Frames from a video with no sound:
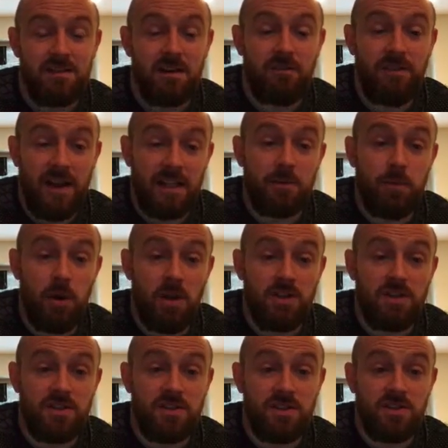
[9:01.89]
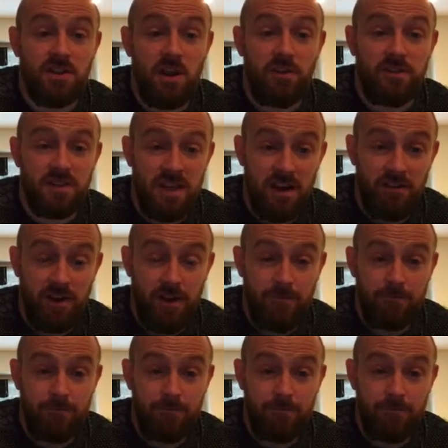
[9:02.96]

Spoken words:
affect a person's surface area.